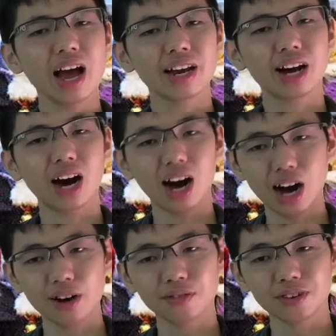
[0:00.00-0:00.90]
and
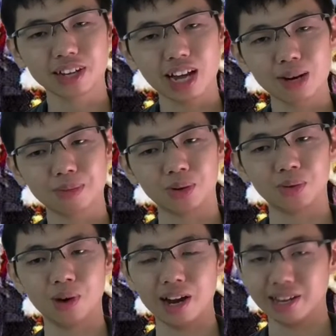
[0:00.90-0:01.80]

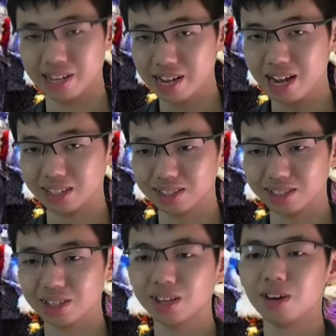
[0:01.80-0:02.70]
unforgettable one
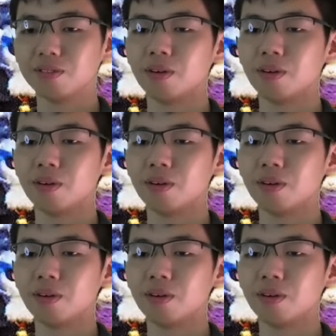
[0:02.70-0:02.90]
yet.